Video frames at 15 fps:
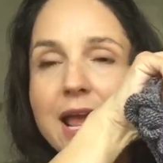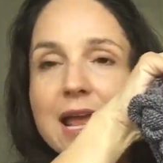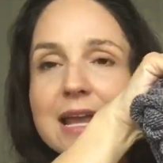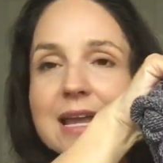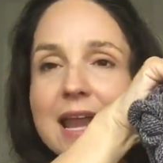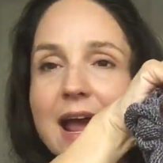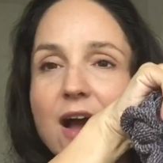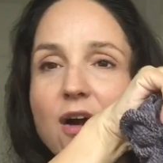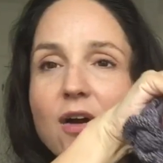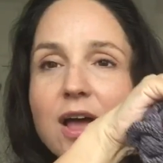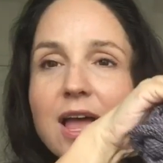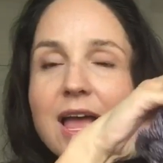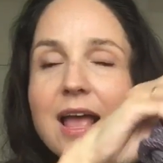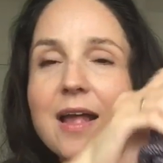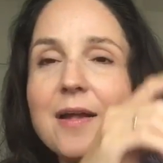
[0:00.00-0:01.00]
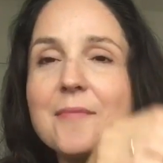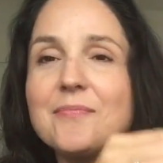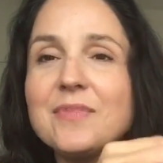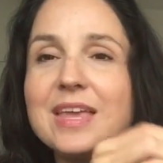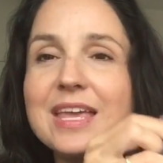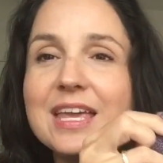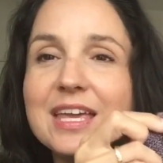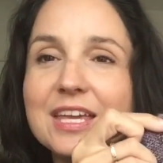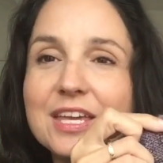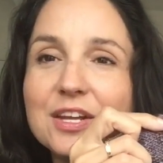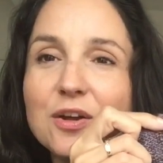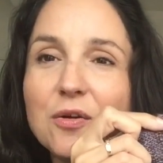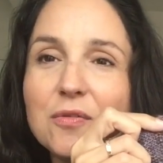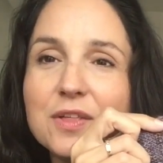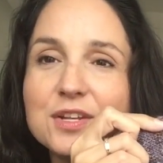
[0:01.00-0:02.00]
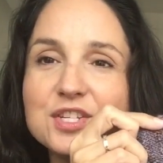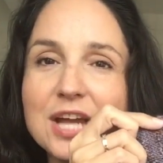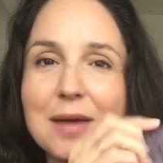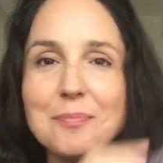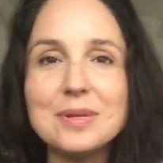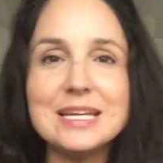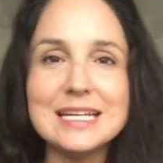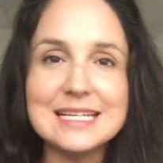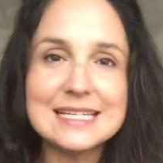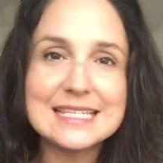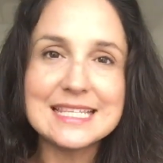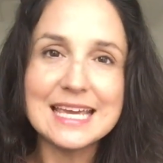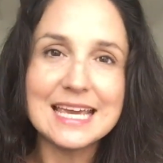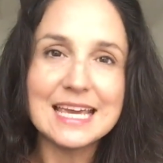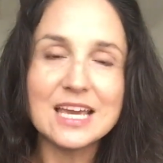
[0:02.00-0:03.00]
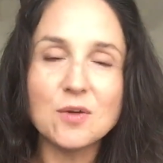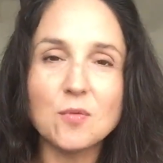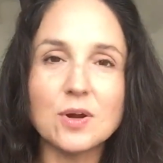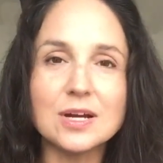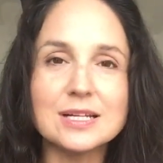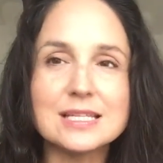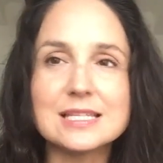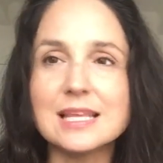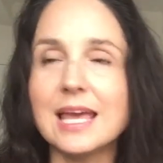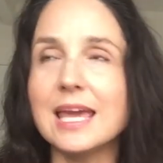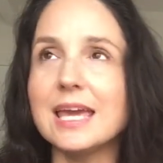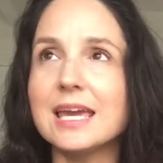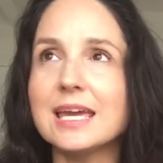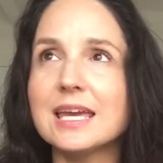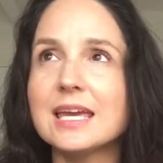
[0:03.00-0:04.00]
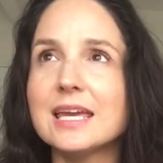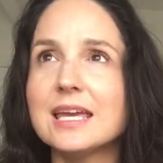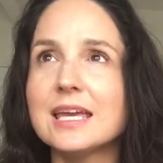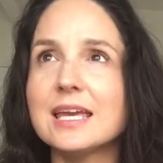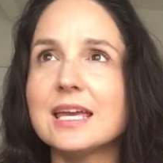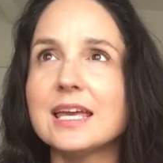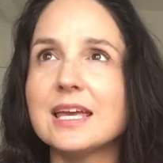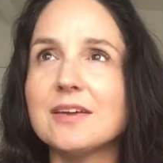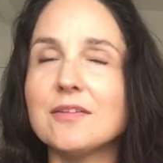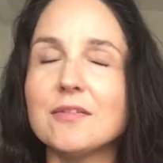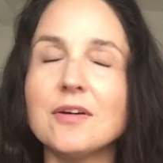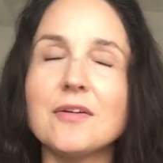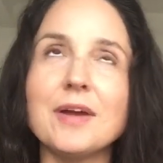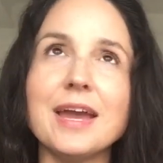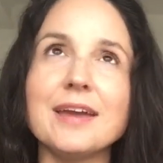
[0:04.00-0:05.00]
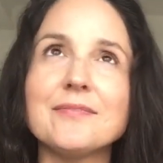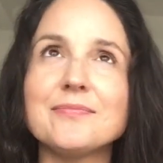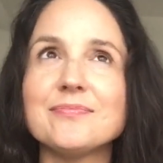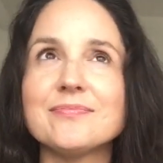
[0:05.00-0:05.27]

Now, you know the Japanese thing where it's like, okay,